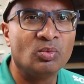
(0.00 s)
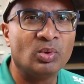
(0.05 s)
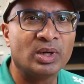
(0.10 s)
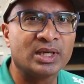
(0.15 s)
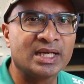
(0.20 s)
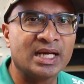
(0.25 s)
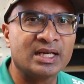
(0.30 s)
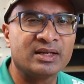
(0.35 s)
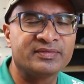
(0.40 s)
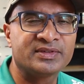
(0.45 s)

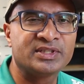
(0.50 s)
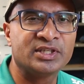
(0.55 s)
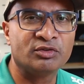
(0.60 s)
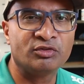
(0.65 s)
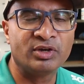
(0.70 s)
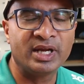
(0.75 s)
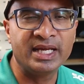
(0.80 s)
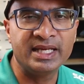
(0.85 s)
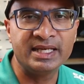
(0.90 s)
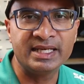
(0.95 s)
what kind of
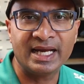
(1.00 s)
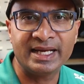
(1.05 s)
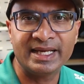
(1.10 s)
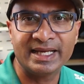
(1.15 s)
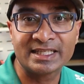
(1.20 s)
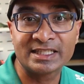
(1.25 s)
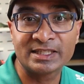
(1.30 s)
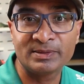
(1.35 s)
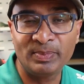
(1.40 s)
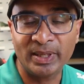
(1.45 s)
terrain I
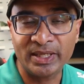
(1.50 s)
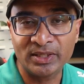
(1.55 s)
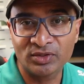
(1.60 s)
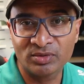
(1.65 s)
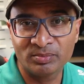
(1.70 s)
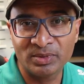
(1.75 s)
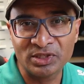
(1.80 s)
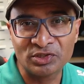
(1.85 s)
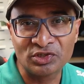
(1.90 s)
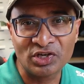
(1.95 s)
expect
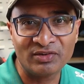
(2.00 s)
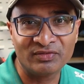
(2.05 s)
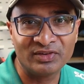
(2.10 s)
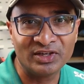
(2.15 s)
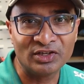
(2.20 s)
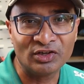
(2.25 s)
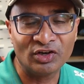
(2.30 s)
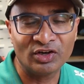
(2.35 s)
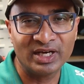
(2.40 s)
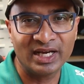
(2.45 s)
to be
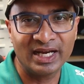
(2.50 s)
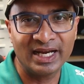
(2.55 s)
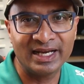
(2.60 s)
traveling on,